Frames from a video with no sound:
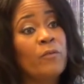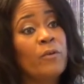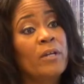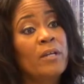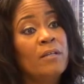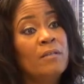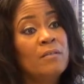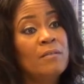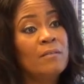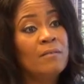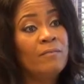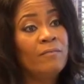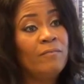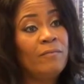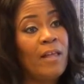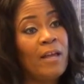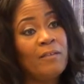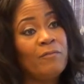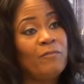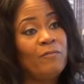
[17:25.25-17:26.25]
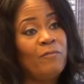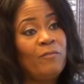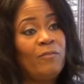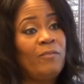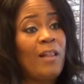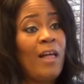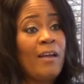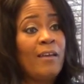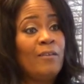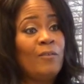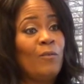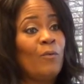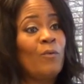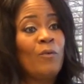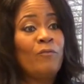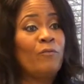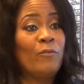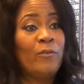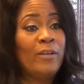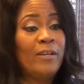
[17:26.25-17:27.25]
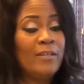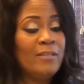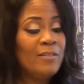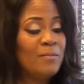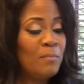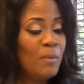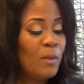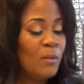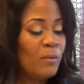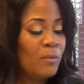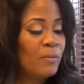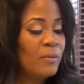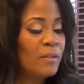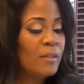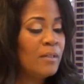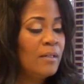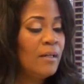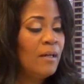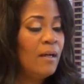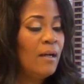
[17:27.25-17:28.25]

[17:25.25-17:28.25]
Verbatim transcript: freeze, flight, flight or freeze mode,